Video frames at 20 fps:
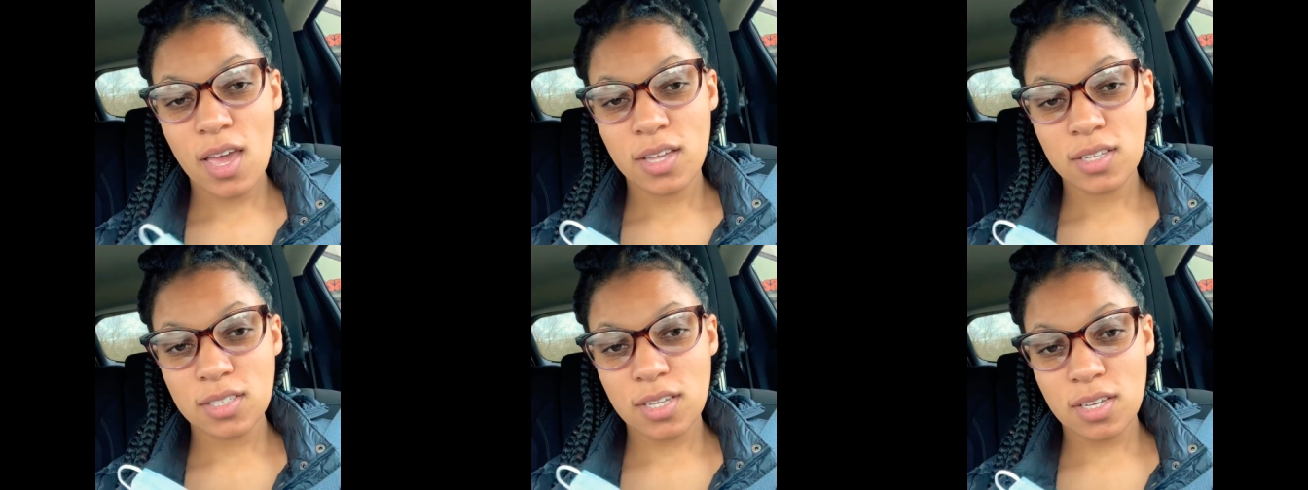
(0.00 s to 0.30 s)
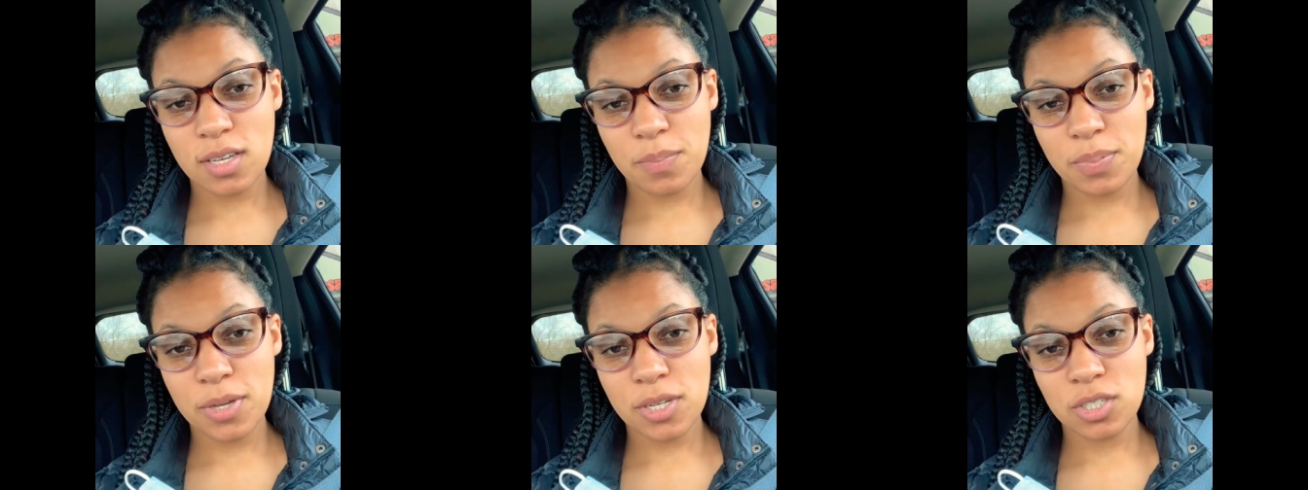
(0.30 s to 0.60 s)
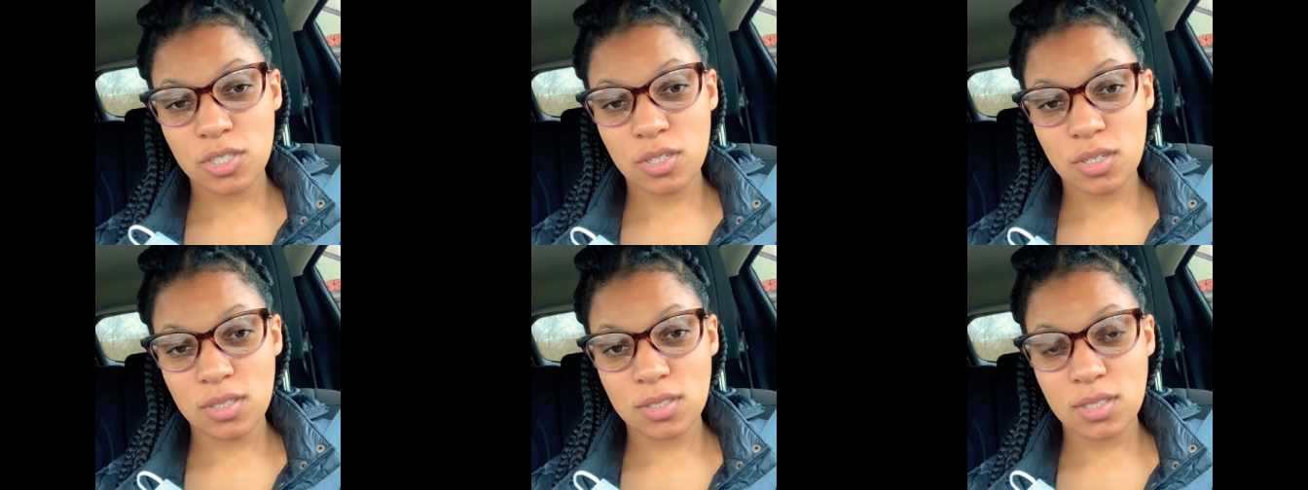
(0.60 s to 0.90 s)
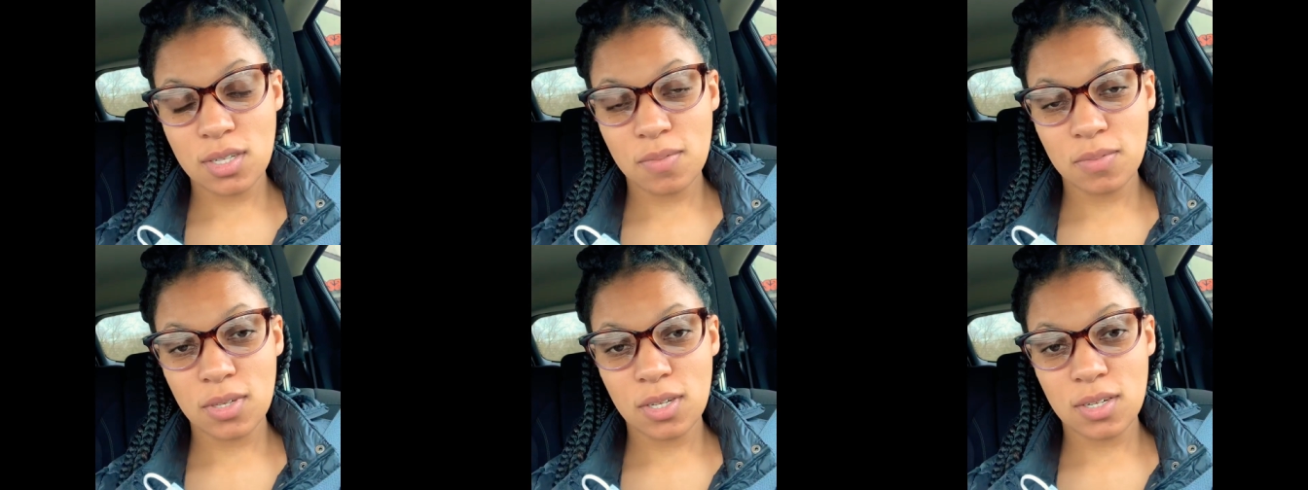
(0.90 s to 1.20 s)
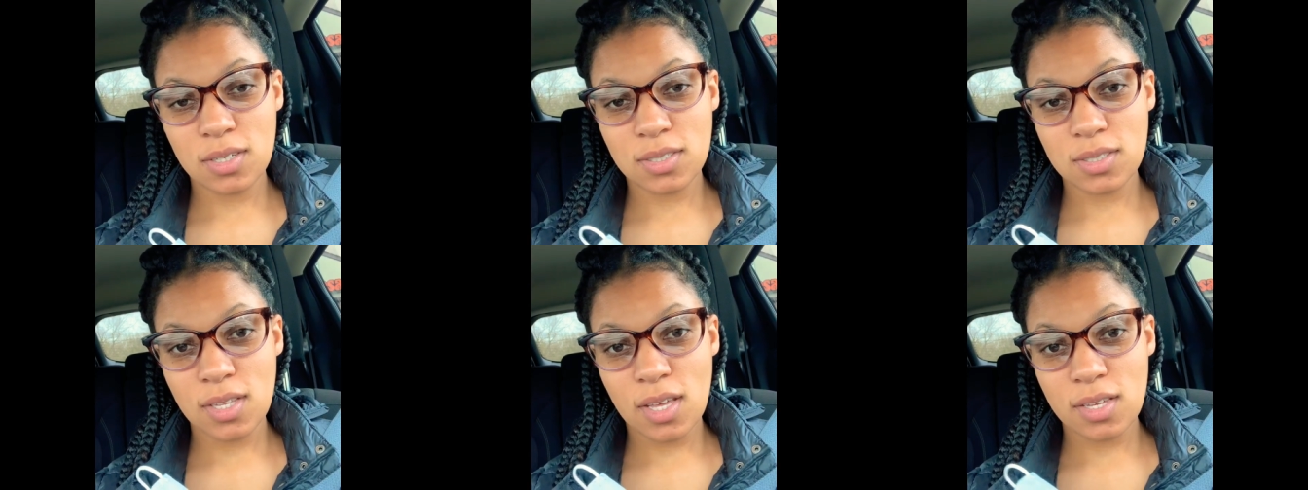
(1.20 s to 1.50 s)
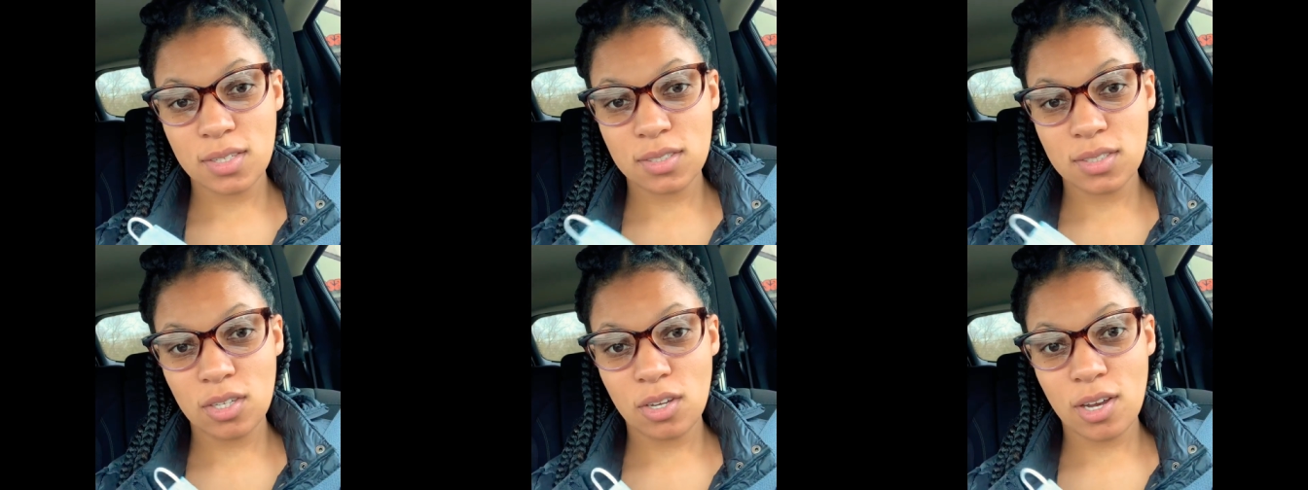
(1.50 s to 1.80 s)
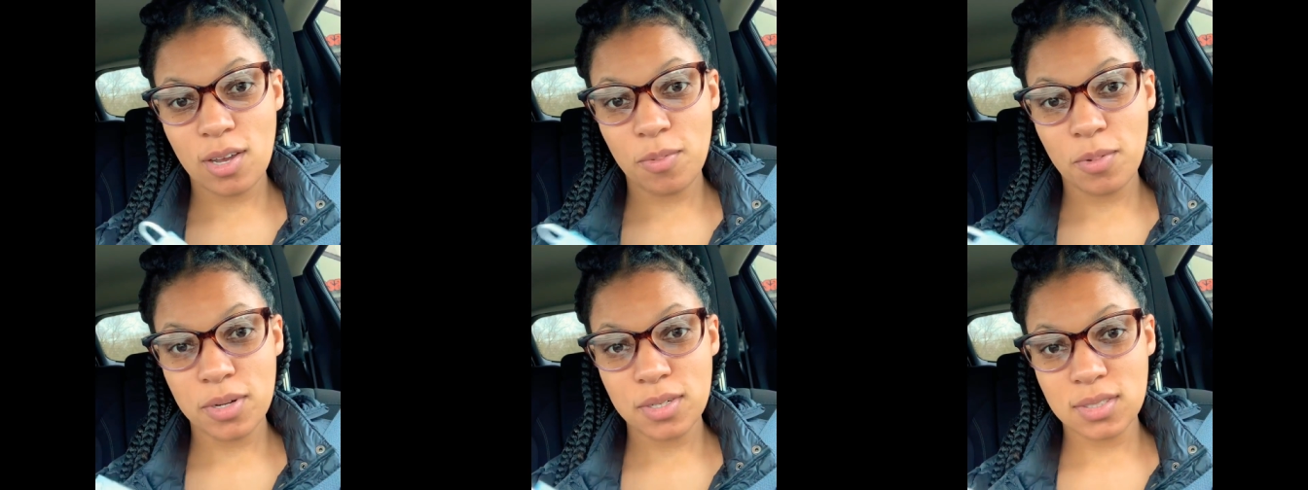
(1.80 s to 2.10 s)
take a picture of something and say,
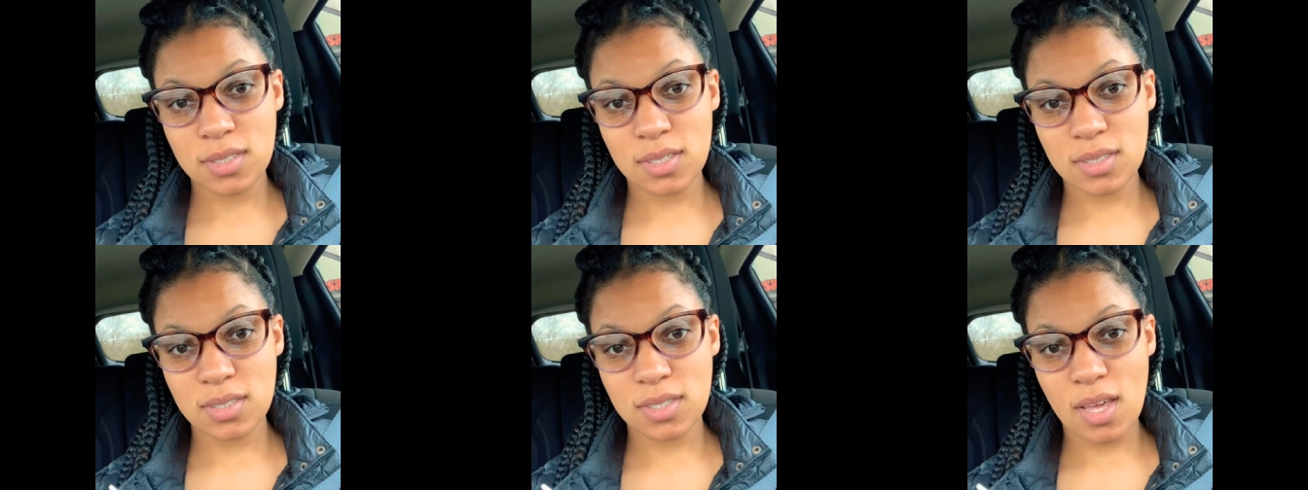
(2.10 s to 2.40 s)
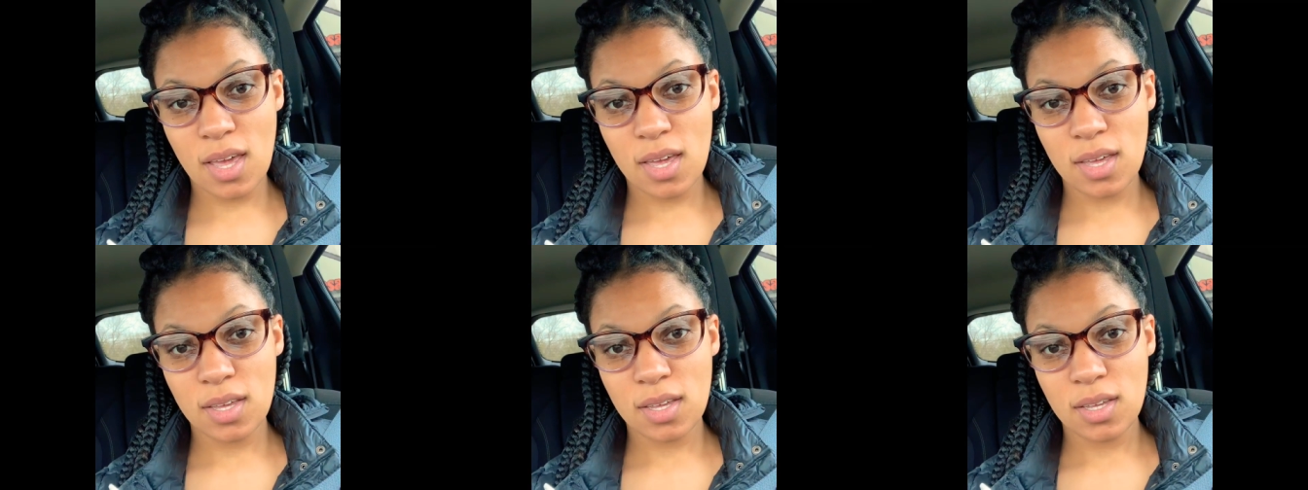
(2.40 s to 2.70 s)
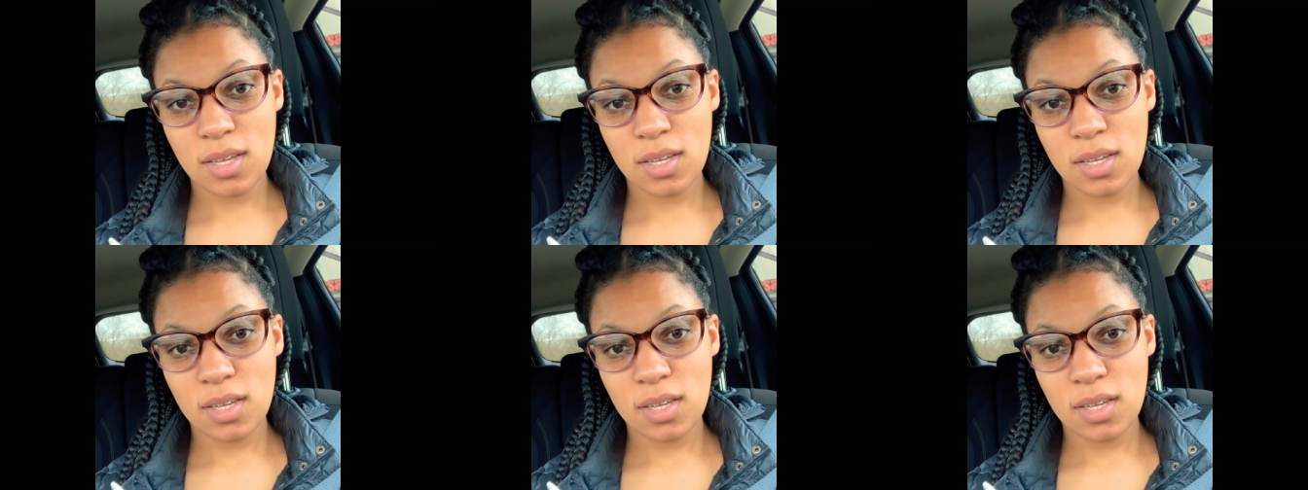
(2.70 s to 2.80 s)
Siri, what does this say?